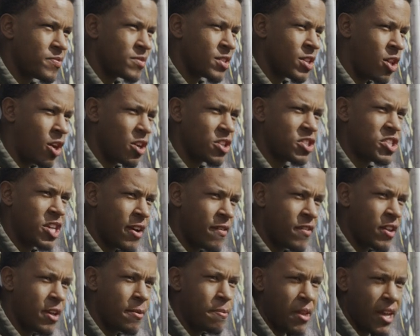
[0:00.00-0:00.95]

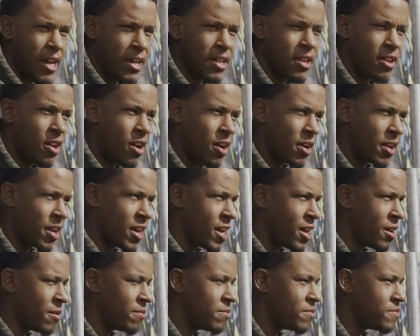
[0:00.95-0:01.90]
longevity, playing the long
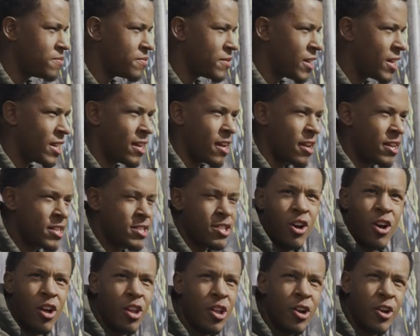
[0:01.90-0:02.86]
game, and it, it's
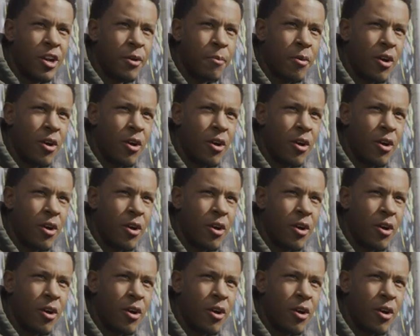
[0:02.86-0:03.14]
all a learning